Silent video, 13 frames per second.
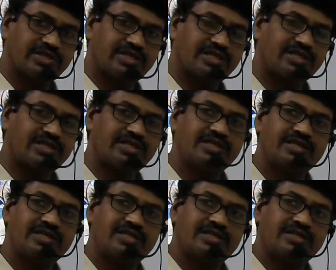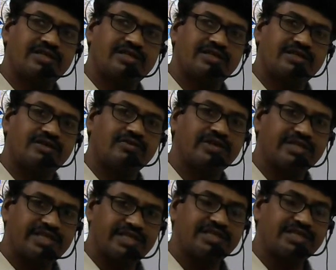are
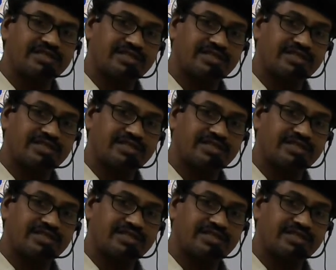118.